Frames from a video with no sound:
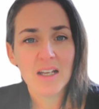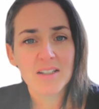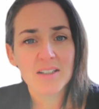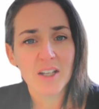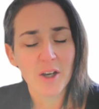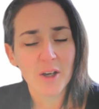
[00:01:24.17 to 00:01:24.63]

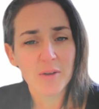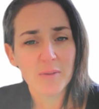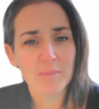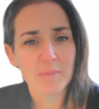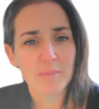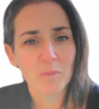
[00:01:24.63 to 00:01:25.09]
So,
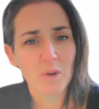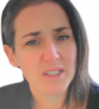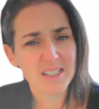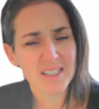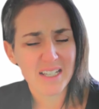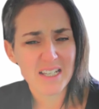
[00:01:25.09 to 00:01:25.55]
what
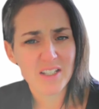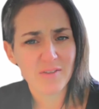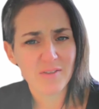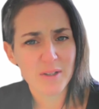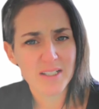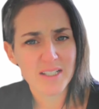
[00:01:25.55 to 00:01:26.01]
does an
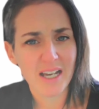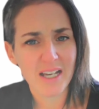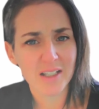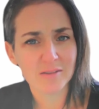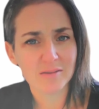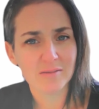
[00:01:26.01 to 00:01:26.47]
interview
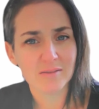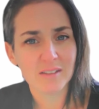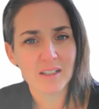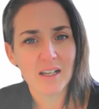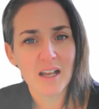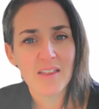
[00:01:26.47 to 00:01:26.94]
entail?
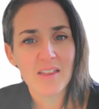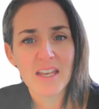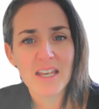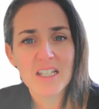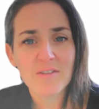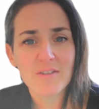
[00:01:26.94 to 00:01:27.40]
The
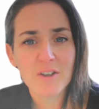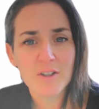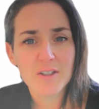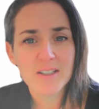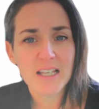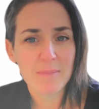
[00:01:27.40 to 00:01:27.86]

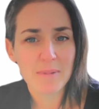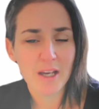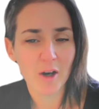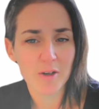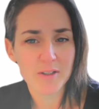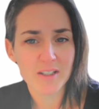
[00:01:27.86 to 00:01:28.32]
interviews can be
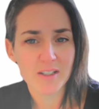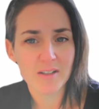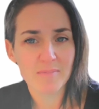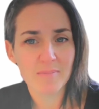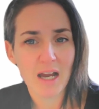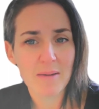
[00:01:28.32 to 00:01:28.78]

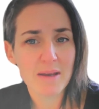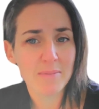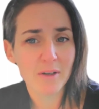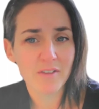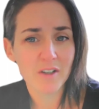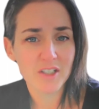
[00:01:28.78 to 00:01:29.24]
hosted by a
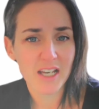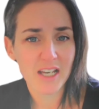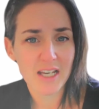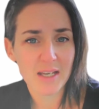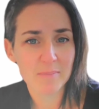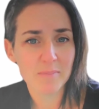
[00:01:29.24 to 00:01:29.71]
member of your
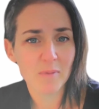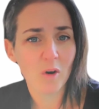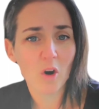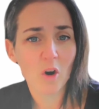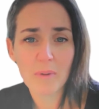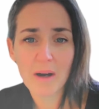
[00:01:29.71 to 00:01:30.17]
team
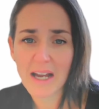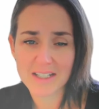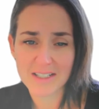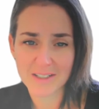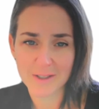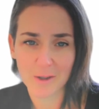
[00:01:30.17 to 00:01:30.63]
or by a
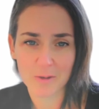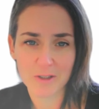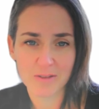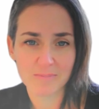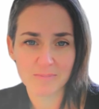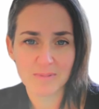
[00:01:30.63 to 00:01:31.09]

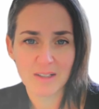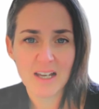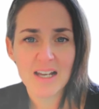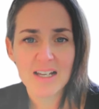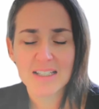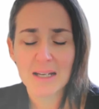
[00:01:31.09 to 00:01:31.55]
consultant.
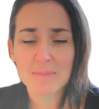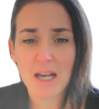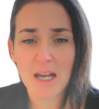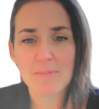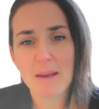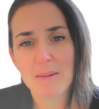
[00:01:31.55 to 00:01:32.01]

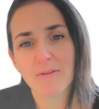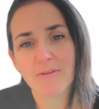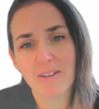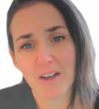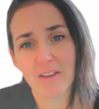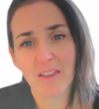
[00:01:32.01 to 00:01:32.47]
Sometimes people
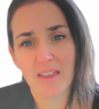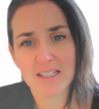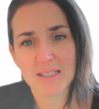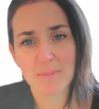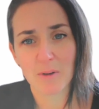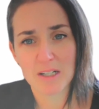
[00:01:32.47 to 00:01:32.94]
feel that their
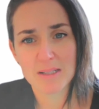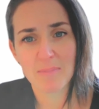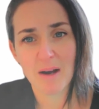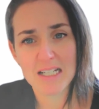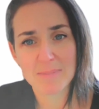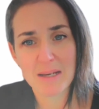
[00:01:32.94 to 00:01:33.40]
supporters
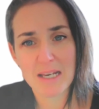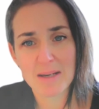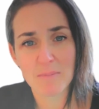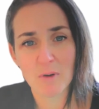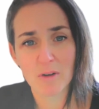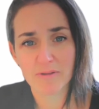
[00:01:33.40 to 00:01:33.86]
might speak
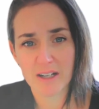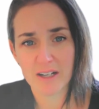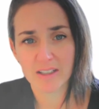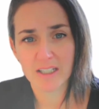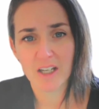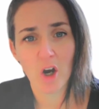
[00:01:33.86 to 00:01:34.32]
more
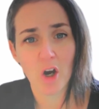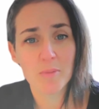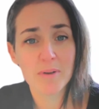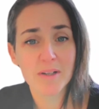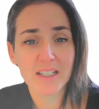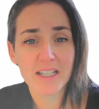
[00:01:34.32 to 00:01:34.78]
freely,
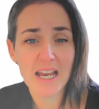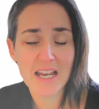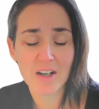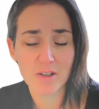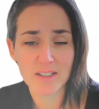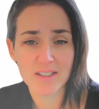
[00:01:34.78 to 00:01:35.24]
openly, and
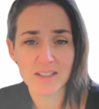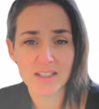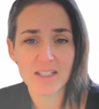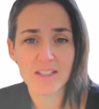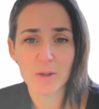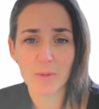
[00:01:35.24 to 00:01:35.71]

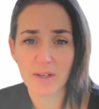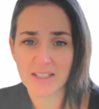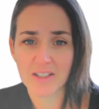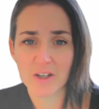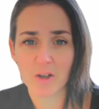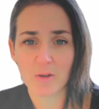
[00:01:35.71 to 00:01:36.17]
honestly to an
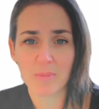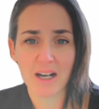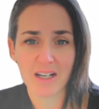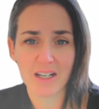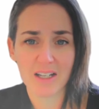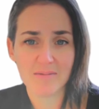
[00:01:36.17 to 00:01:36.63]
external
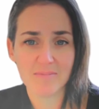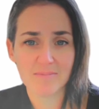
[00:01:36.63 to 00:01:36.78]
party.